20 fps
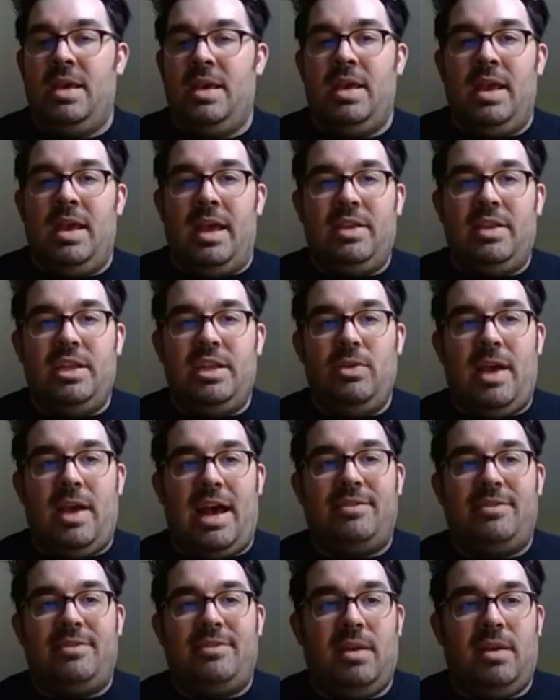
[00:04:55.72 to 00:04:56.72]
And then you
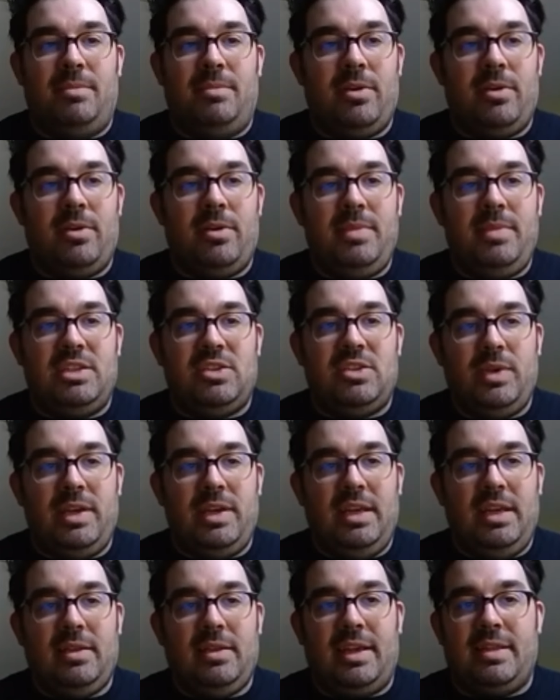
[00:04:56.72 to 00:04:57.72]
have some that are in
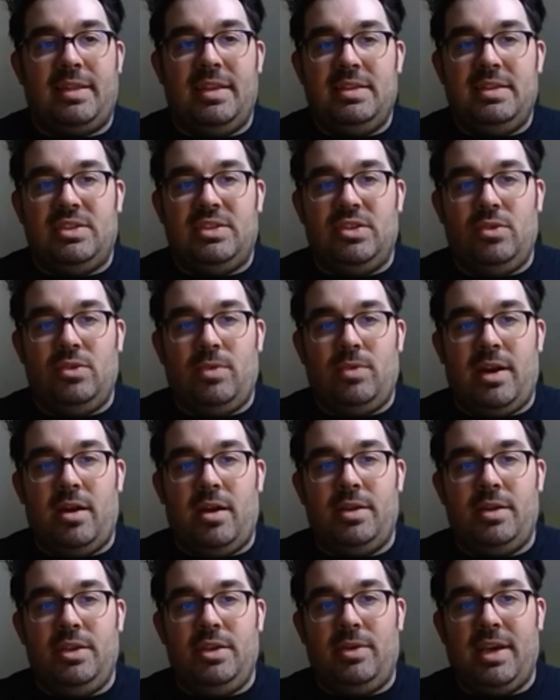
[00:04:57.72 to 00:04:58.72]
between, like these two,
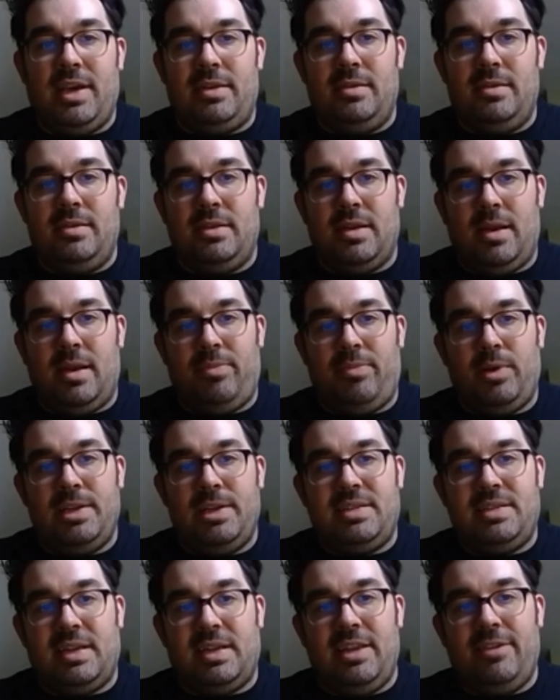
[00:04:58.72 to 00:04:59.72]
where you get a pretty
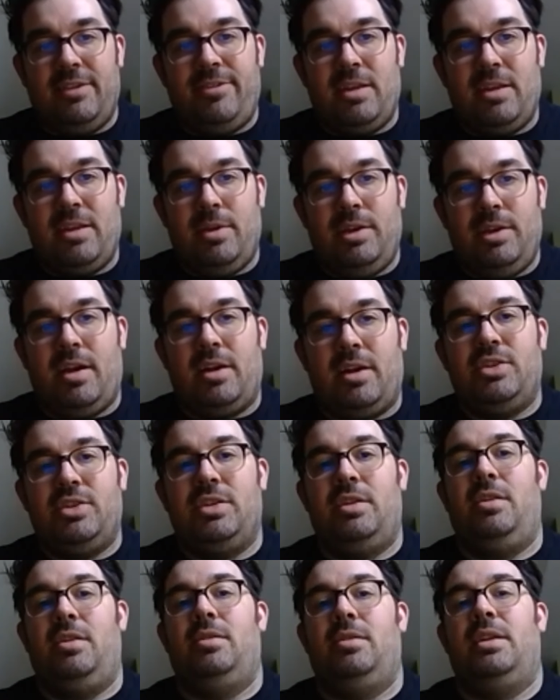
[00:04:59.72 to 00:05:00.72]
significant
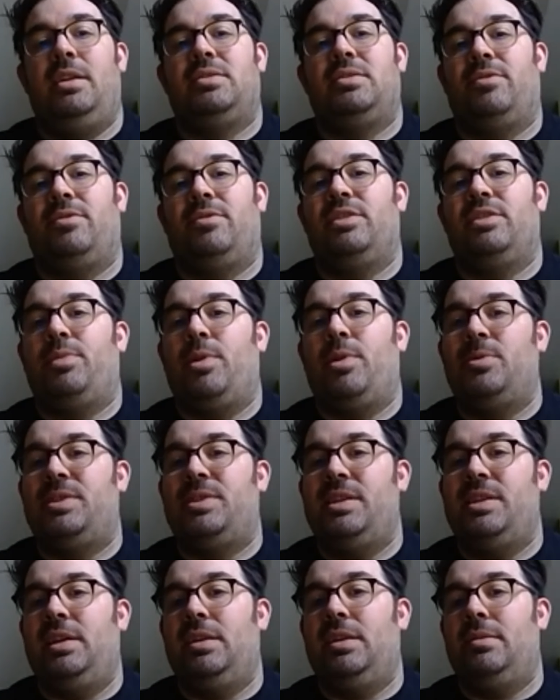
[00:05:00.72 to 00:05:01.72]
reduction in surface
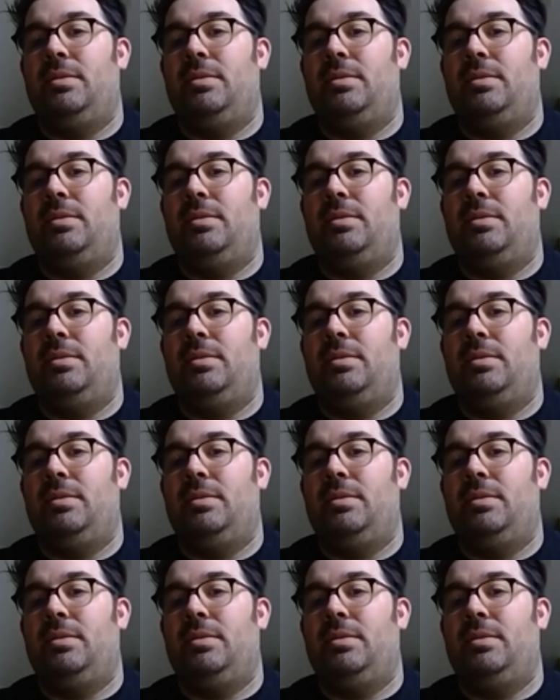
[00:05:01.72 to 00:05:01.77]
protein,